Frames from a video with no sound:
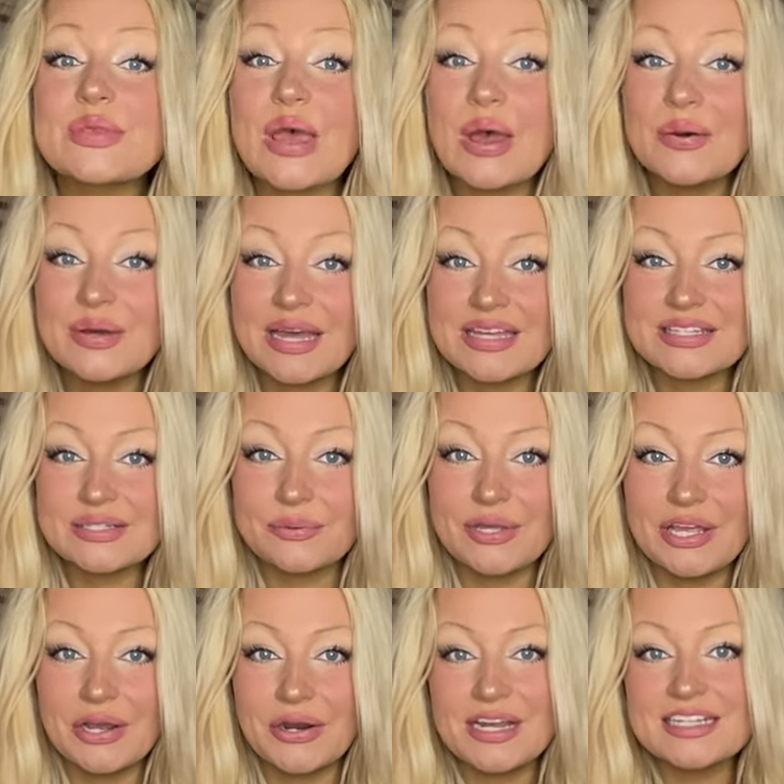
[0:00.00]
Okay, so
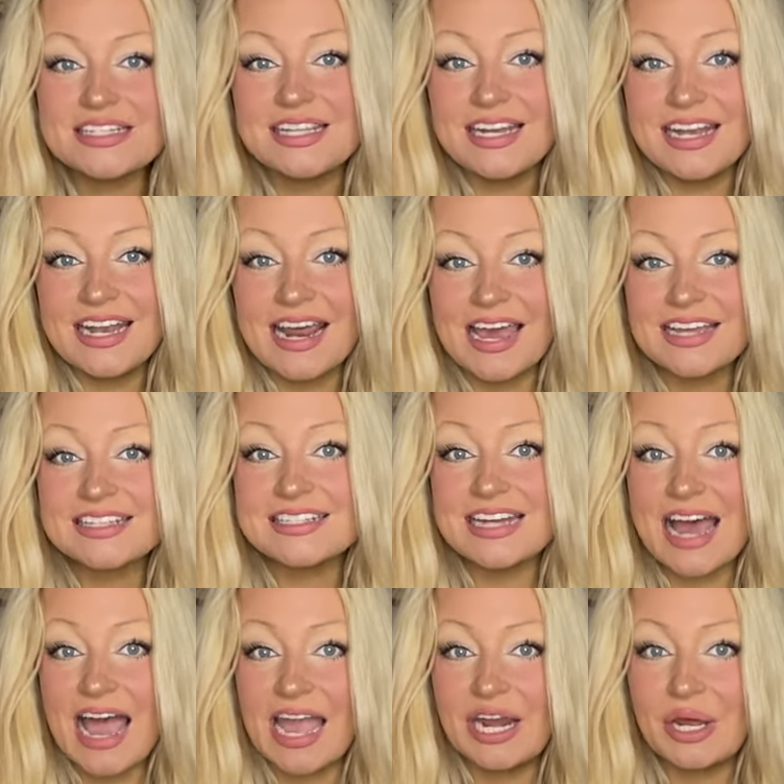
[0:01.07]
here is the next
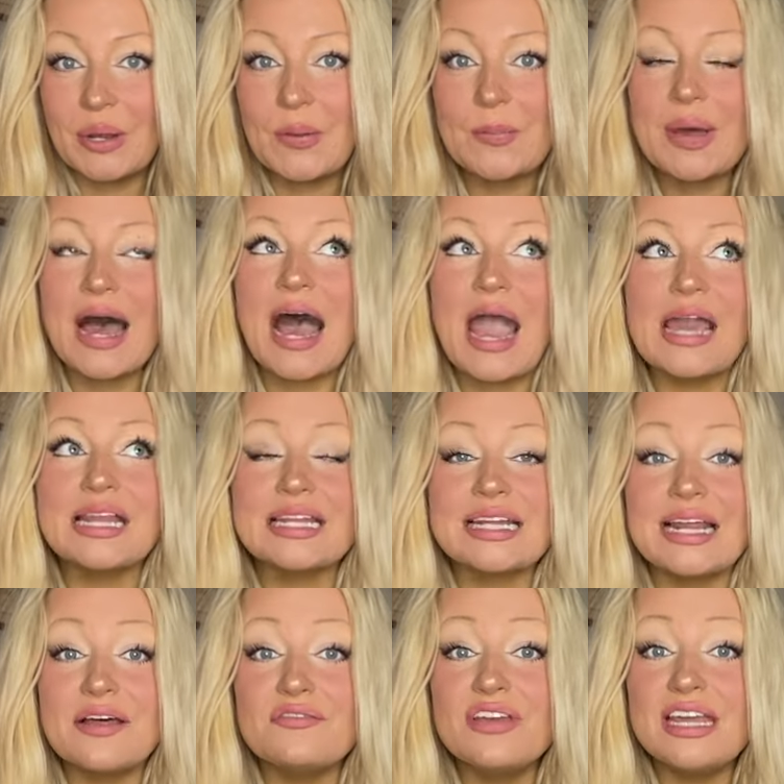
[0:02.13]
item. I
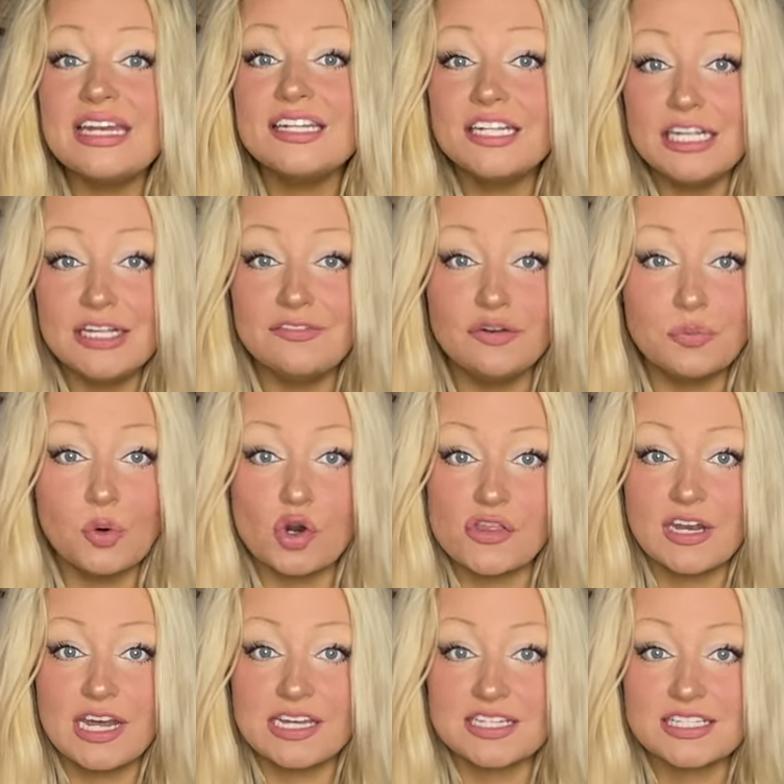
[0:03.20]
love it even more
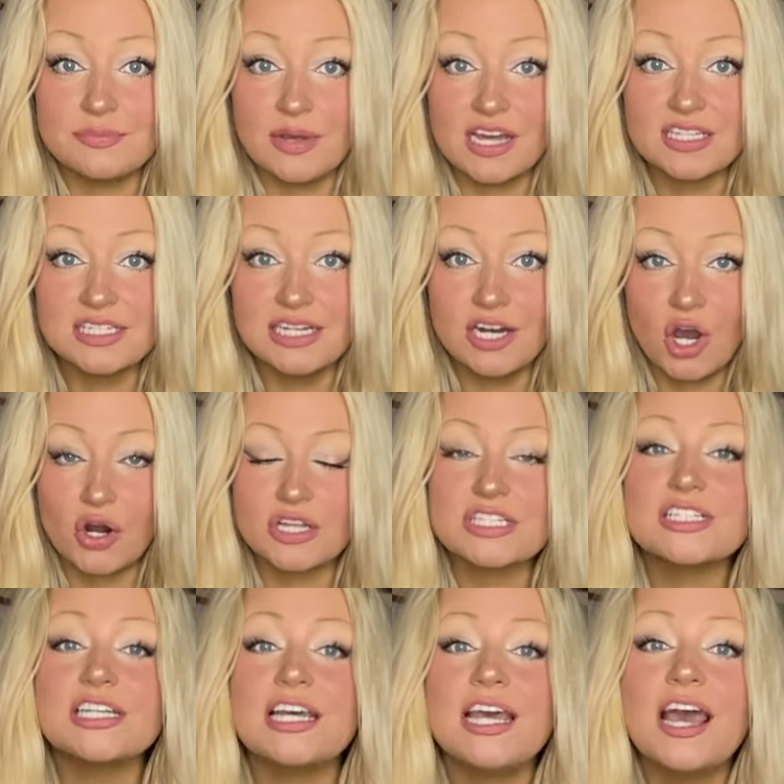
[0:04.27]
than I expected,
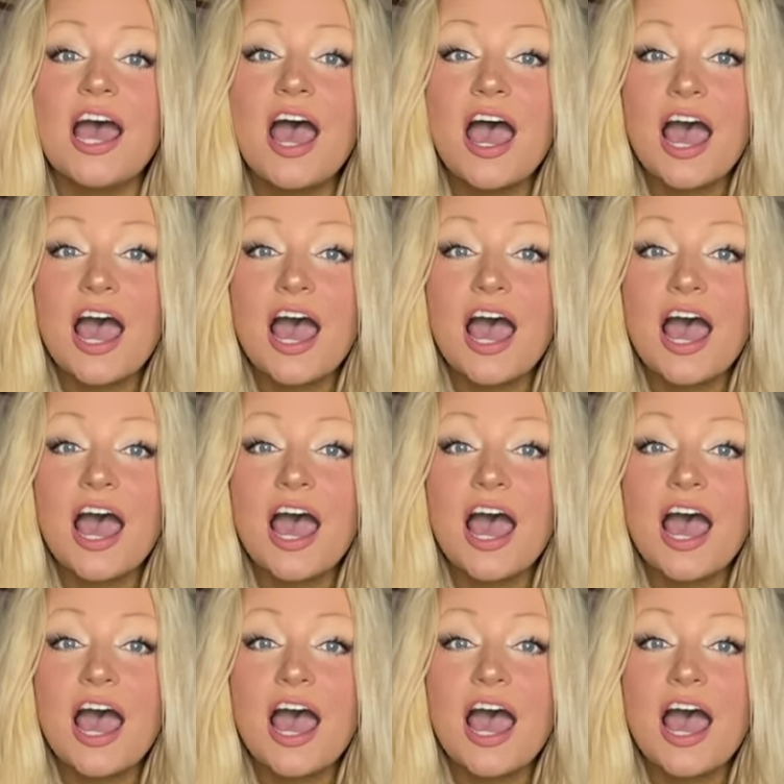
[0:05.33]
honestly.